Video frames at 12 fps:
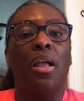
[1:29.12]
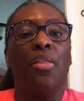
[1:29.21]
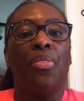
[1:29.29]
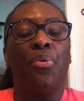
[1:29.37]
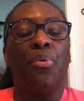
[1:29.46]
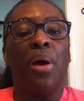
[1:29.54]

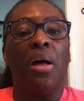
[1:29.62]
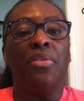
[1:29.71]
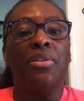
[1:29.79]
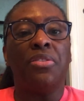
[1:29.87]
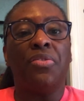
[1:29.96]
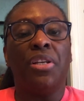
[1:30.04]
Throughout
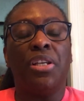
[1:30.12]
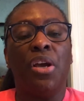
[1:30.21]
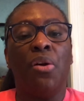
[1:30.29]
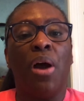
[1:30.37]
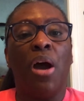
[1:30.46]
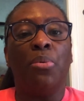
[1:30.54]
this
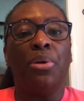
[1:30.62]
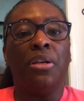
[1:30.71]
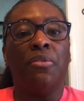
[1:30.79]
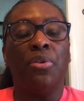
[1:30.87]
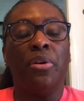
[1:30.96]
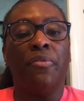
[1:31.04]
video, I will
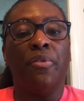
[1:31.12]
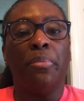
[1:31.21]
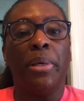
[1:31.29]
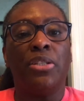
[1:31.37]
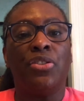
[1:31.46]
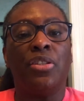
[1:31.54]
give you
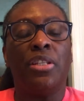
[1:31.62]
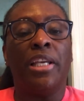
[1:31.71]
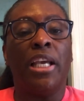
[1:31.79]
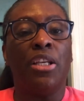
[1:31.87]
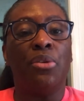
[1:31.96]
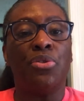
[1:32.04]
information to
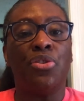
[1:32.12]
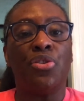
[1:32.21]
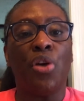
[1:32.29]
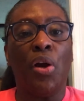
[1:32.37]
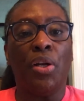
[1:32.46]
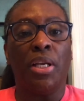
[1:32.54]
get you
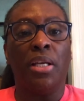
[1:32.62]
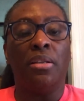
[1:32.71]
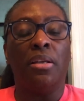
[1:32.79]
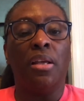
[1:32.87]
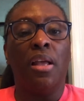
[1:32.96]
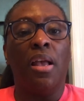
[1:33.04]
started
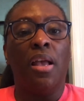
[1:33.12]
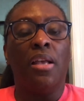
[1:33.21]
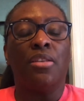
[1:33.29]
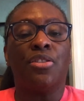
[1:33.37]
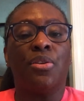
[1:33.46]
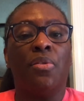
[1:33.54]

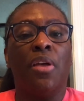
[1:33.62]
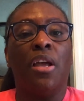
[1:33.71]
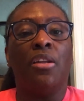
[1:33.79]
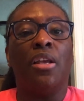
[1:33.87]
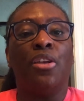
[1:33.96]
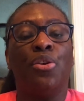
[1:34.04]
so
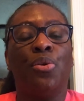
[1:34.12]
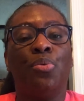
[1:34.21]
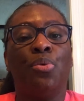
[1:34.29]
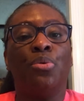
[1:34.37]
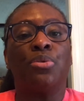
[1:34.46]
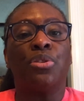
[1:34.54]
that you
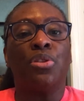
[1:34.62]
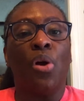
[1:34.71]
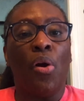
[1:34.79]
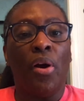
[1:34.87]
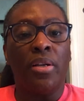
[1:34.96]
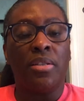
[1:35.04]
will
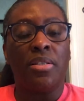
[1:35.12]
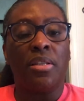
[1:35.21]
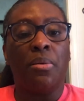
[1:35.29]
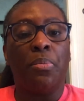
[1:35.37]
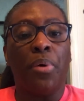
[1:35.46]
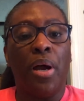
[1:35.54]
start the
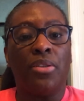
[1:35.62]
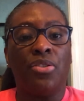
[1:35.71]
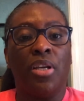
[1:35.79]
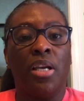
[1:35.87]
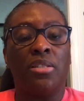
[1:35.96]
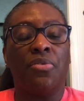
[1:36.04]

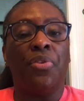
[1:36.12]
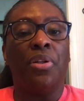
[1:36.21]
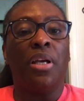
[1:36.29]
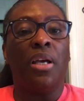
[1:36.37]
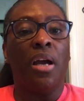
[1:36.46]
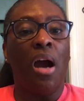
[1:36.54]
project
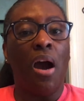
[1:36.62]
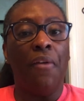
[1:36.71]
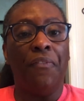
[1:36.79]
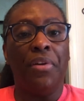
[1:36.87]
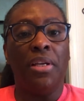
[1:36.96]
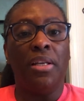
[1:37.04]
feeling
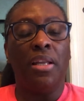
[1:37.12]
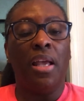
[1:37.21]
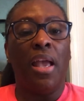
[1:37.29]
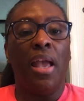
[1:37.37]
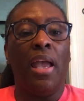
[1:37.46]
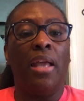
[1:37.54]
confident
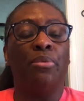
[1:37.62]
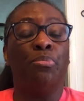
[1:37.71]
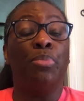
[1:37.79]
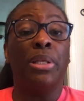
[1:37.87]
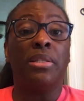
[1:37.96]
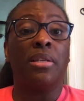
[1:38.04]
and
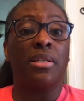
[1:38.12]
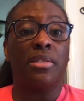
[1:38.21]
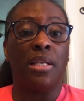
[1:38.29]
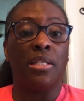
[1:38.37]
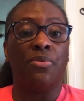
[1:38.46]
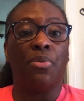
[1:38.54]
be
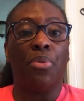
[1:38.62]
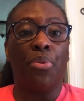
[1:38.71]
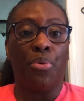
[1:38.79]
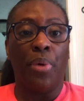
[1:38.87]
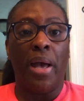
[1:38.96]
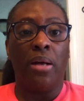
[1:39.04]
successful
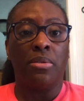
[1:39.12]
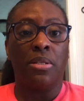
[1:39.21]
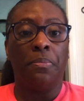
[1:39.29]
throughout.